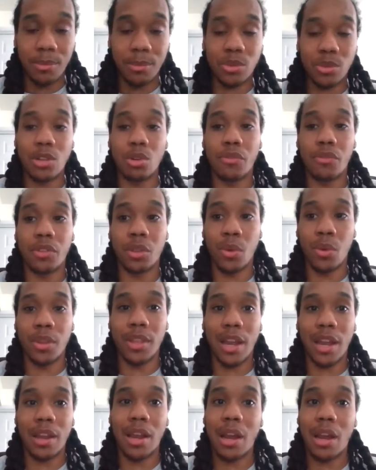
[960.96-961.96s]
So I know for the one
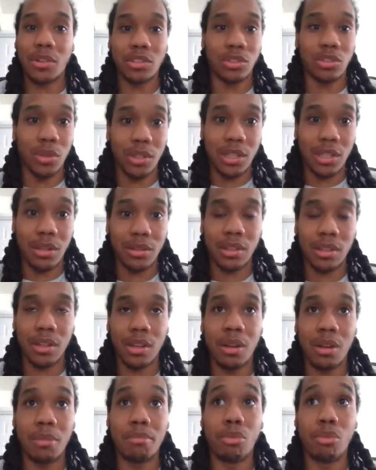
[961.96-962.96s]
that I'll just throw this out
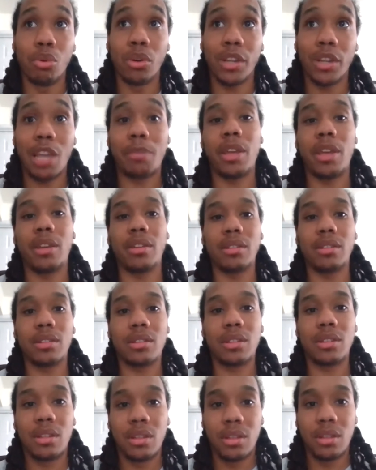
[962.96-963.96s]
there, Board Game Maker.
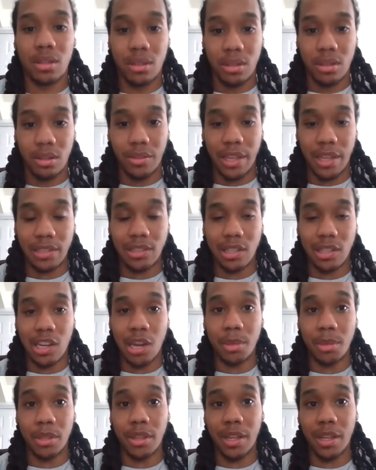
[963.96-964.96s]
That's the
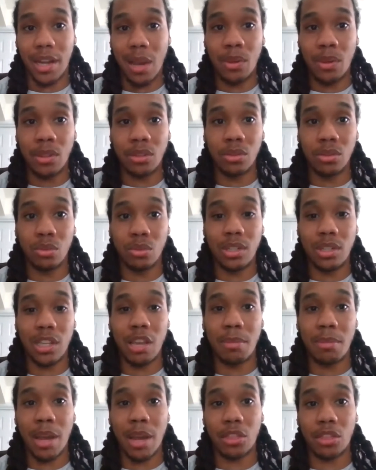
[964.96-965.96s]
company that I went through to
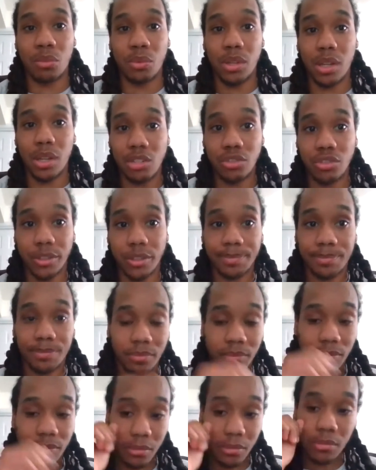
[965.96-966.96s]
get my 300.
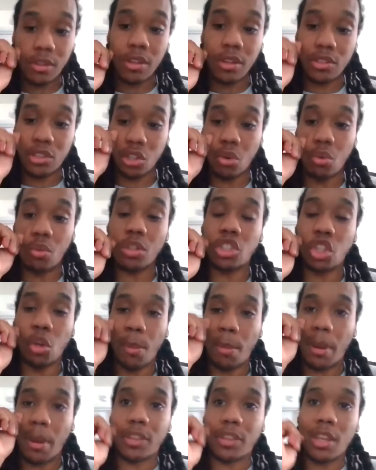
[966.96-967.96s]
So what's dope
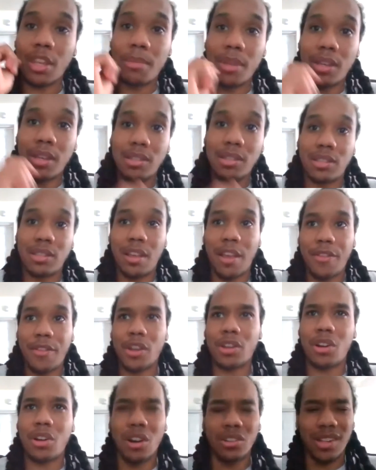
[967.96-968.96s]
about them is
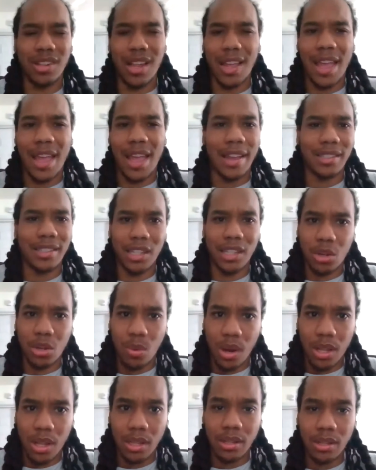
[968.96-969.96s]
their cards are like excellent
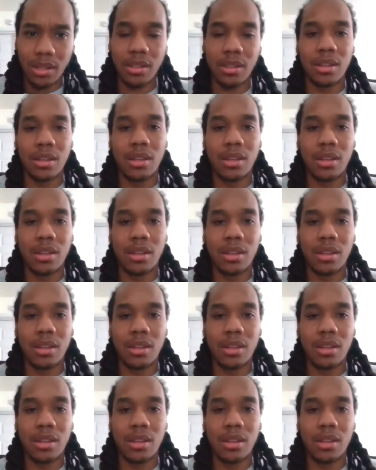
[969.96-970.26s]
quality,